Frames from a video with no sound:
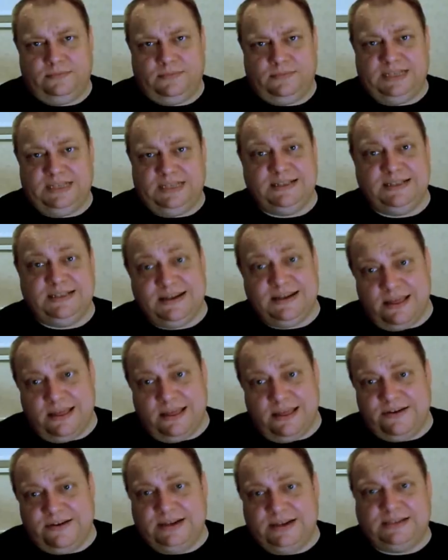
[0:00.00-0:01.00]
This is
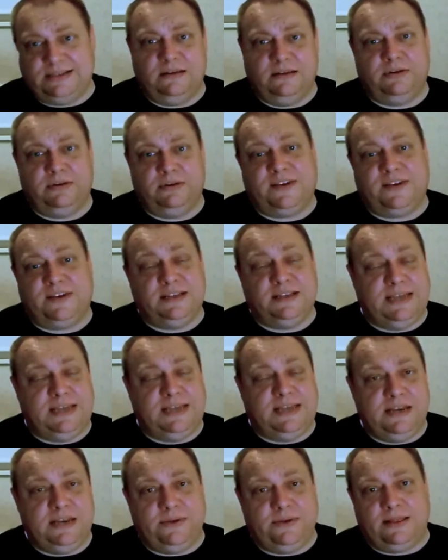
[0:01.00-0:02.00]
another example of
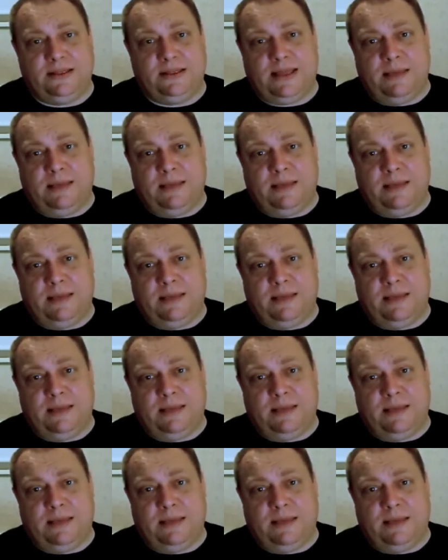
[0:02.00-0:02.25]
continuing